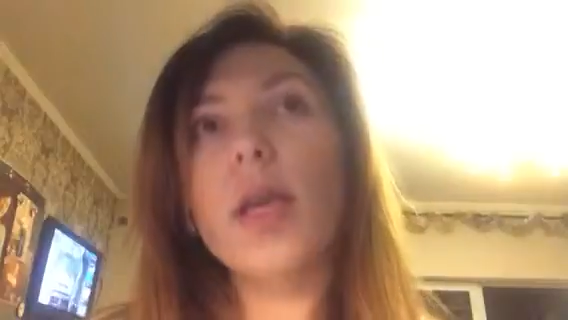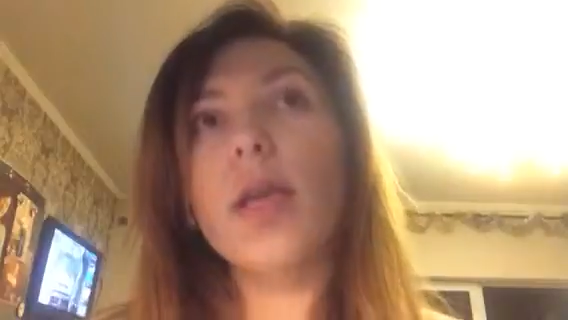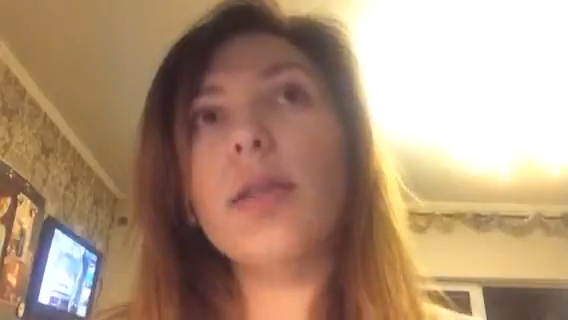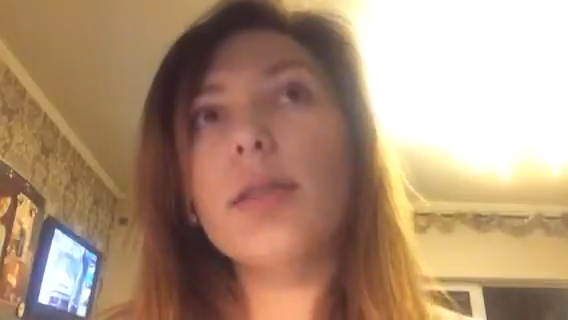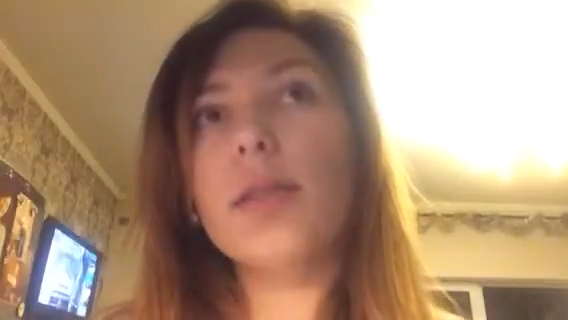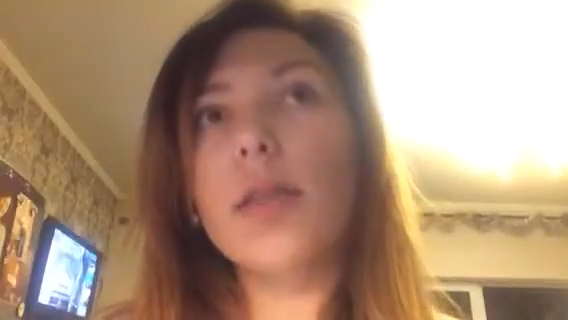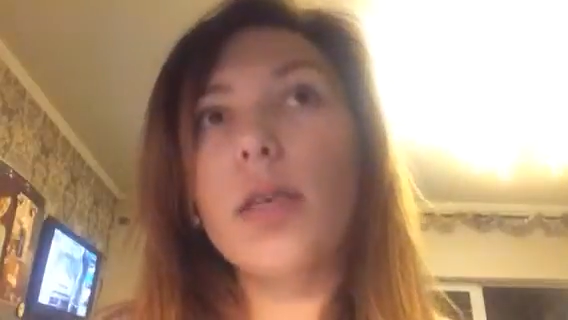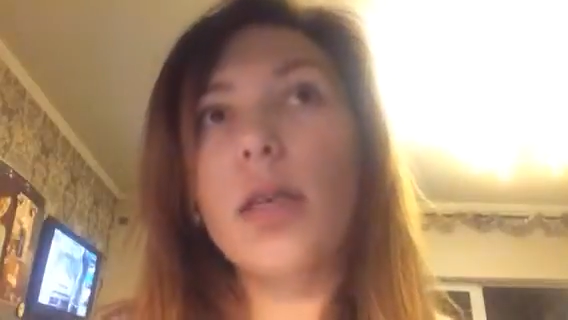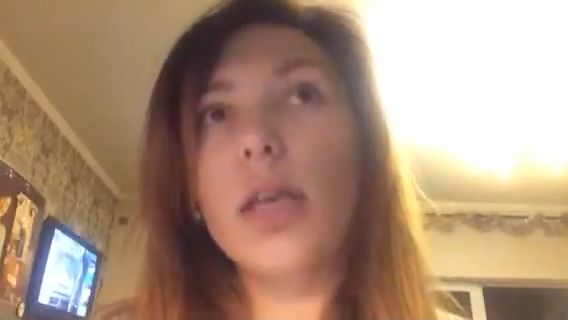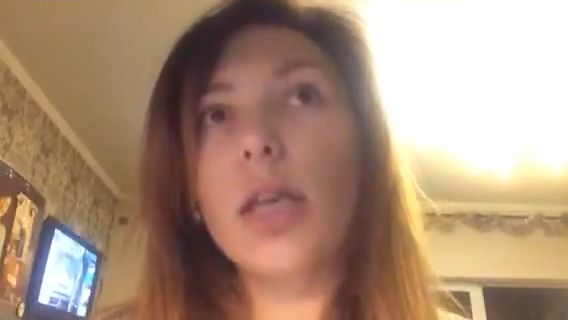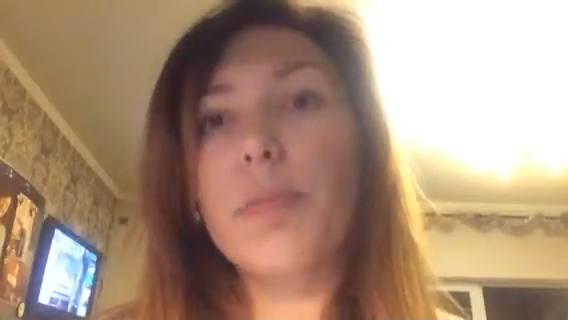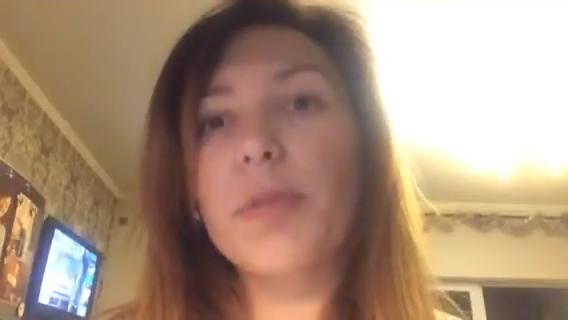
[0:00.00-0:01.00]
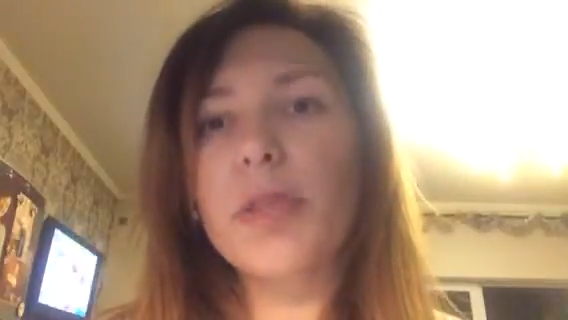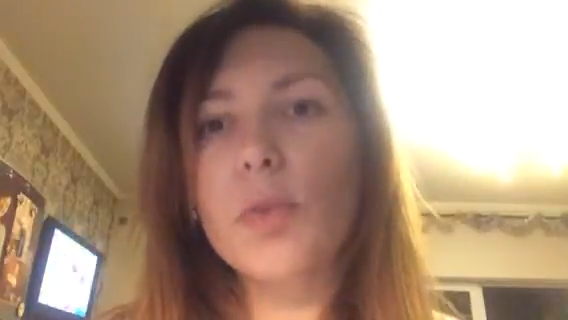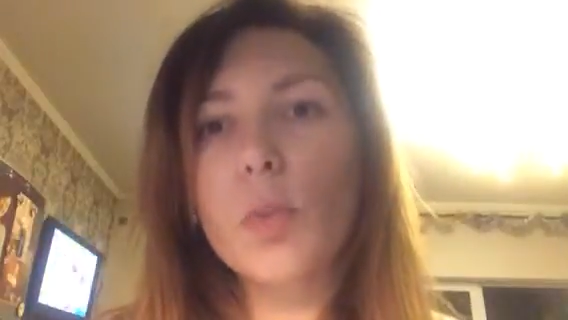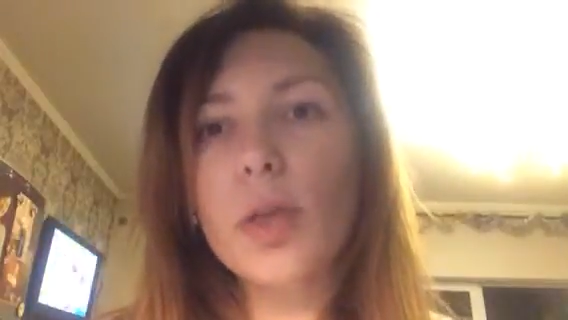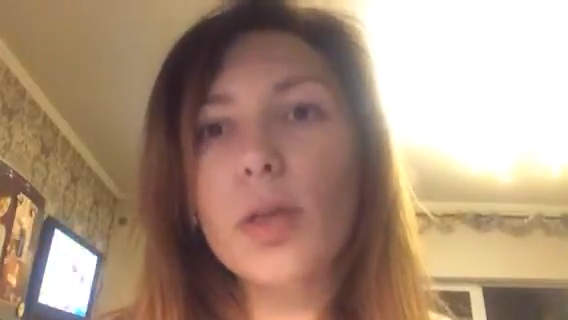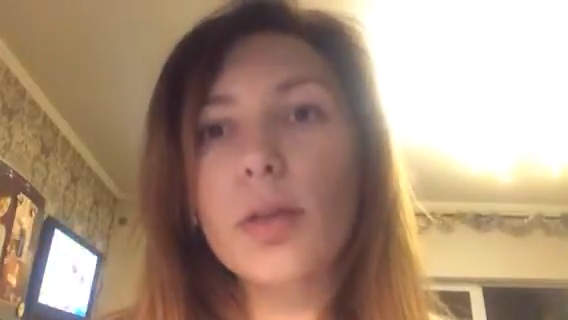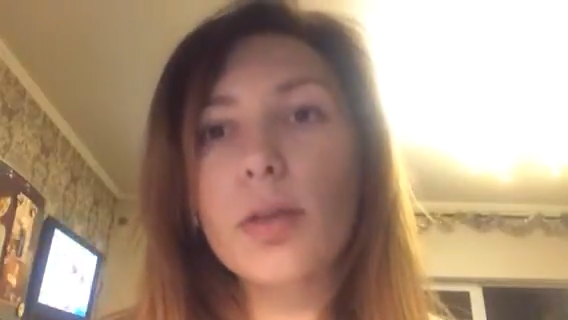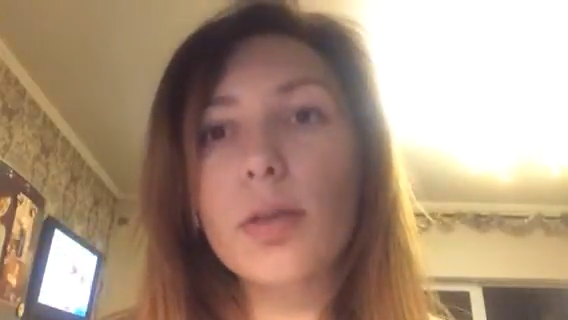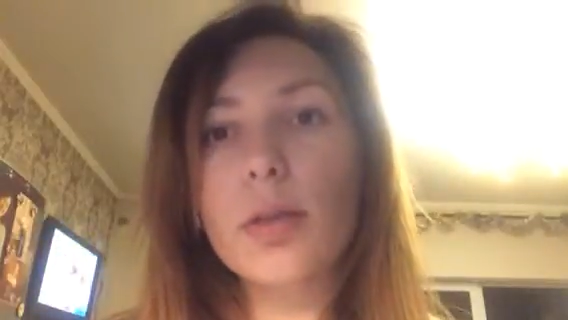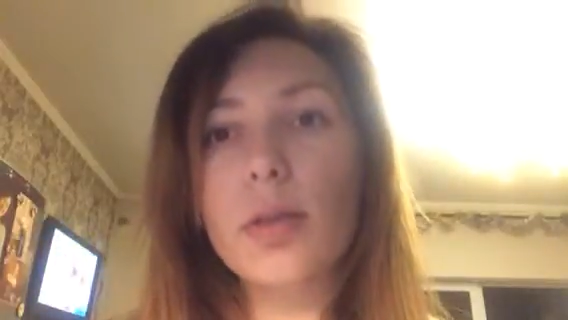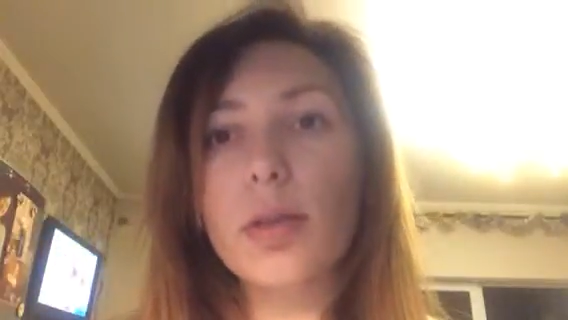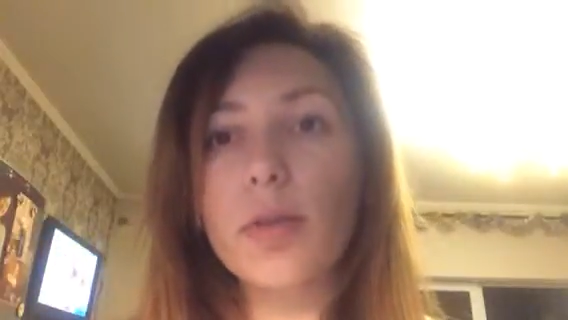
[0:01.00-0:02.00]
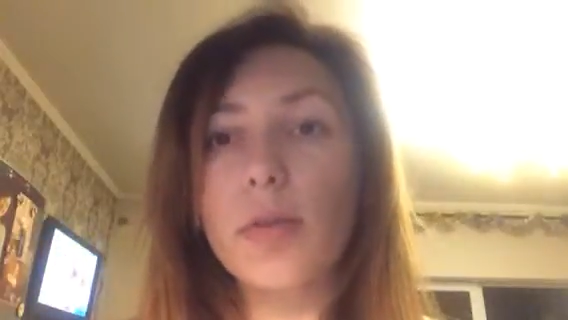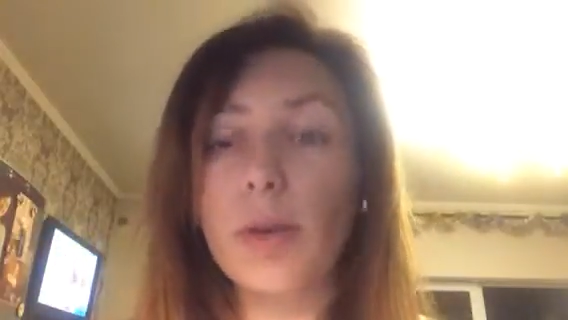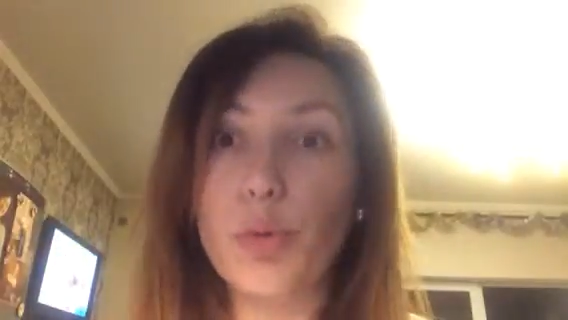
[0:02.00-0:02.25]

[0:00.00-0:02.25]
It's Ipswich, if